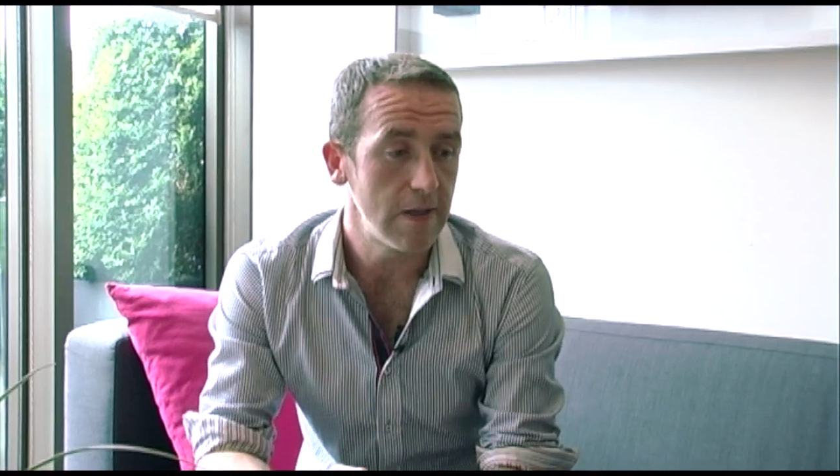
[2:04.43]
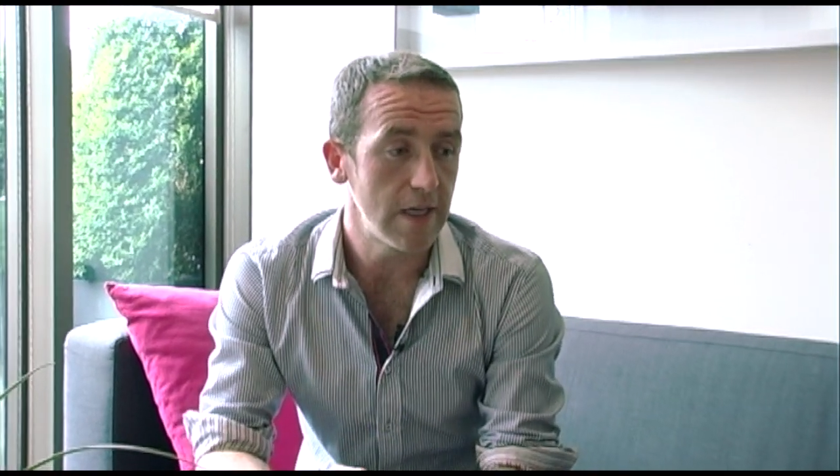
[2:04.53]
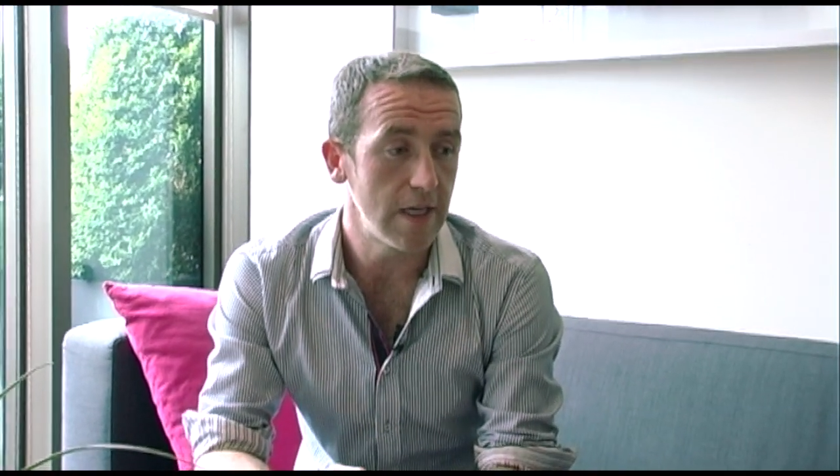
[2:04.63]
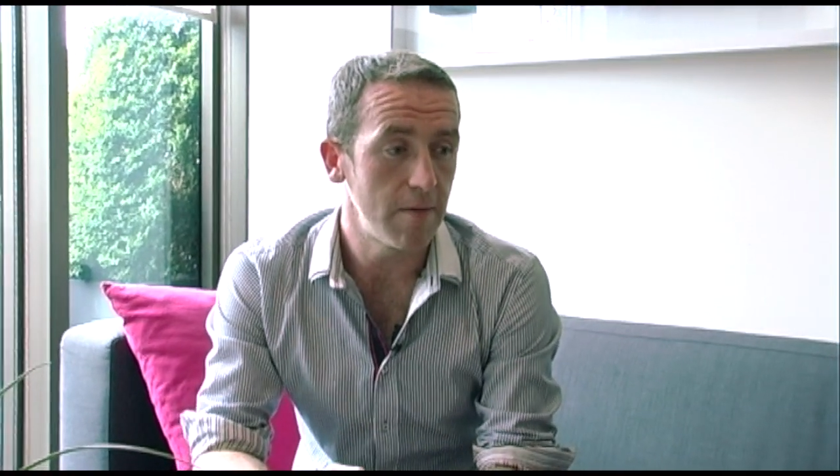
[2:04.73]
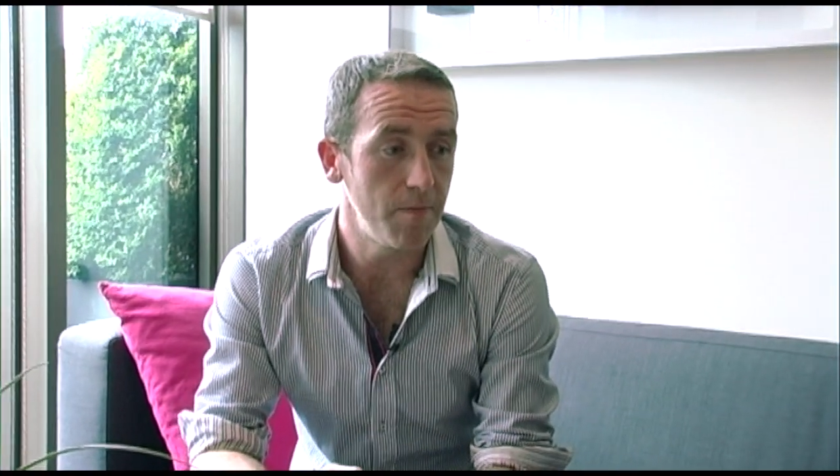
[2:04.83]

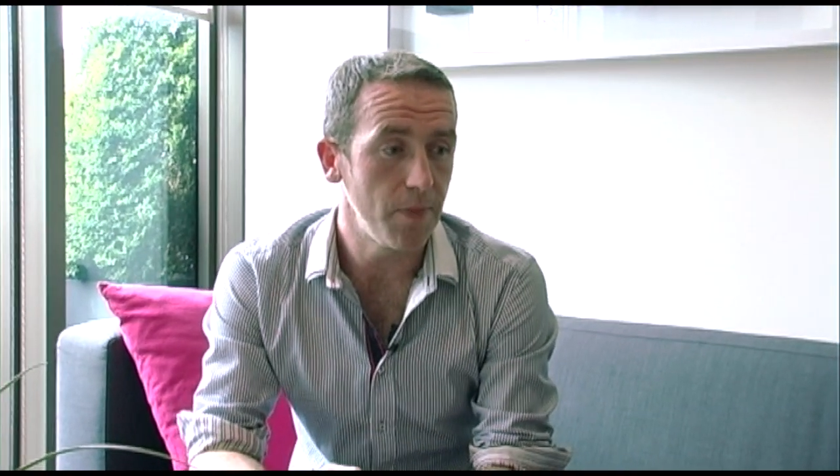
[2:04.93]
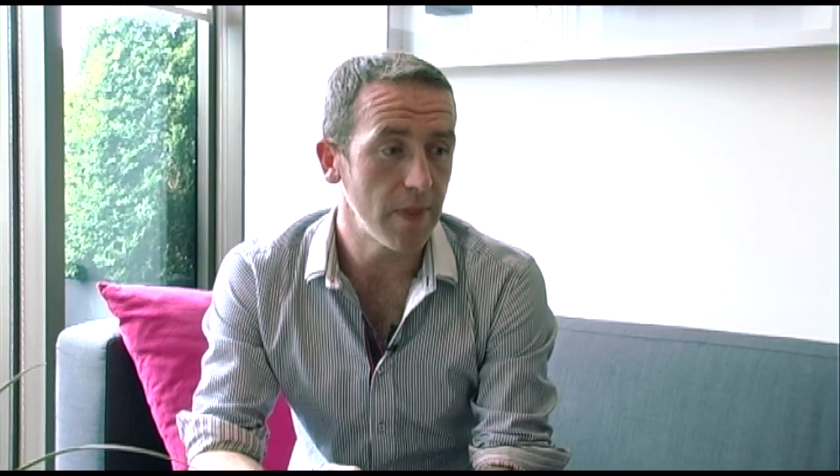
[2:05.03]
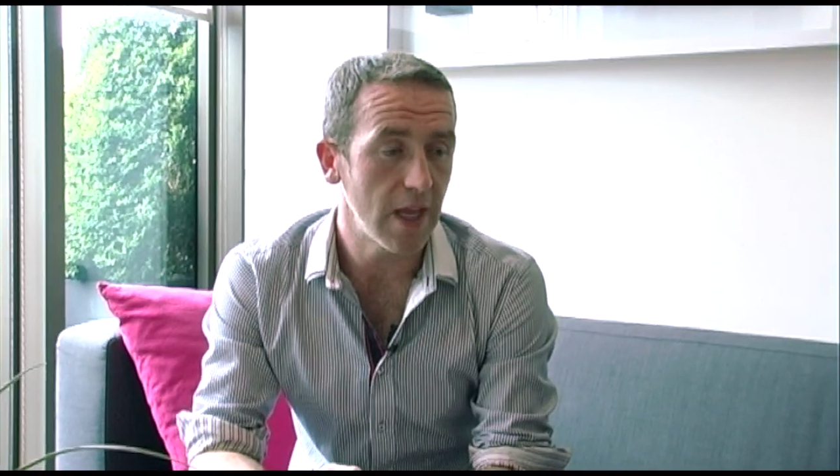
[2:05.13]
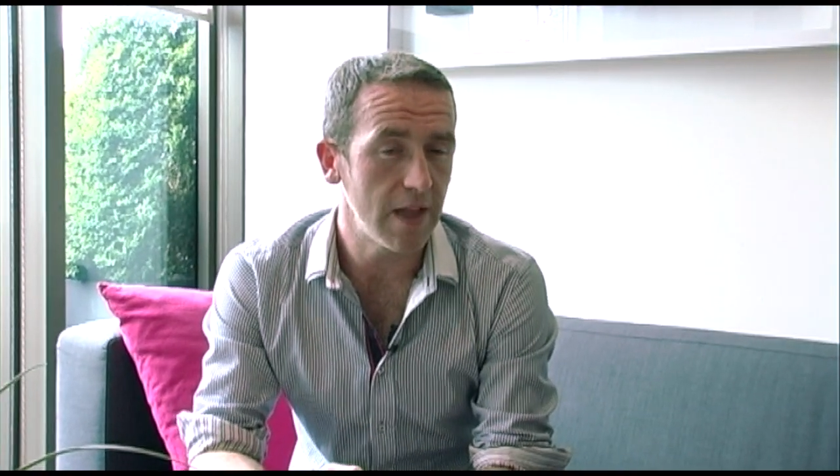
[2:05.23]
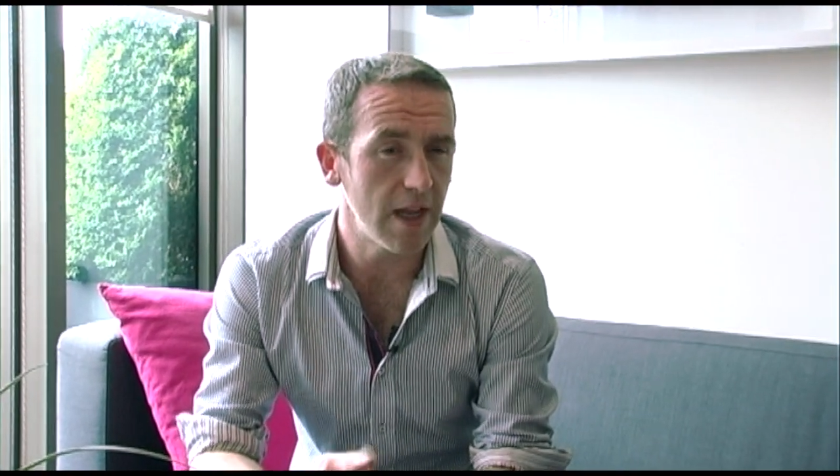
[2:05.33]

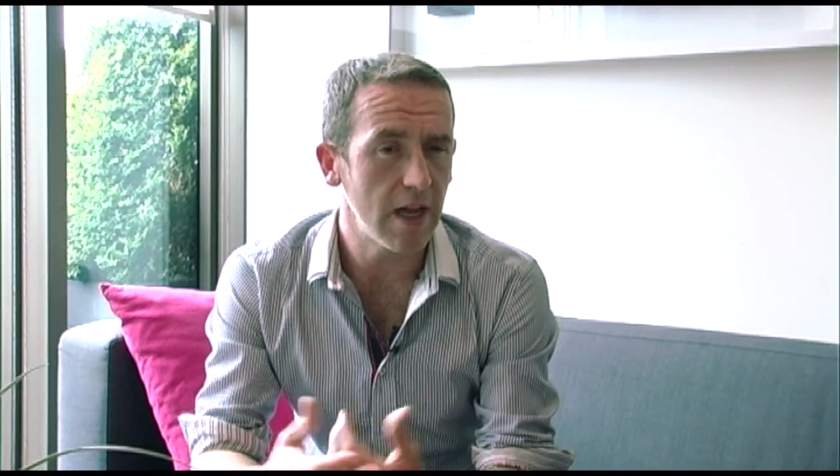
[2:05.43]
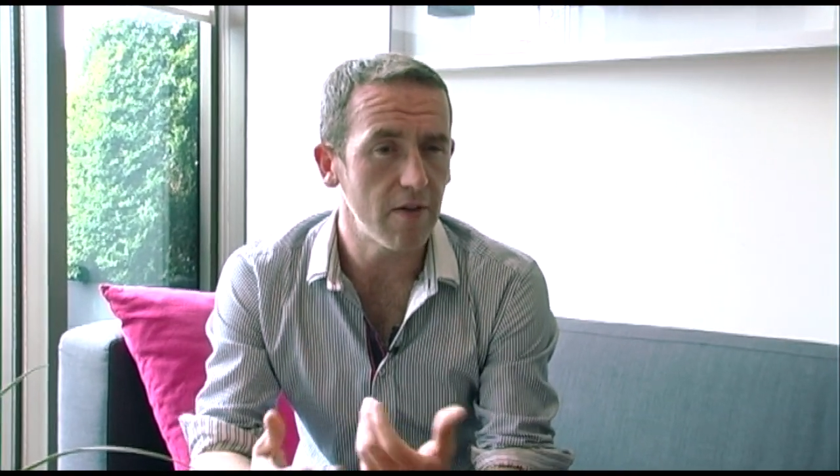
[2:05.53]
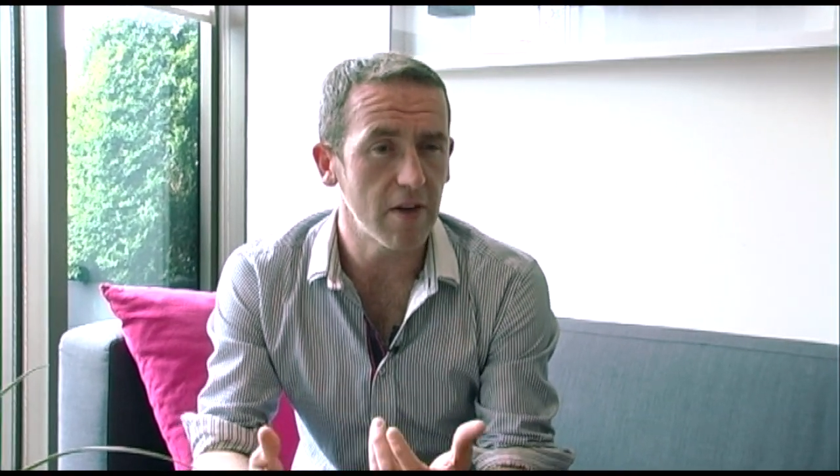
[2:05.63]
And then have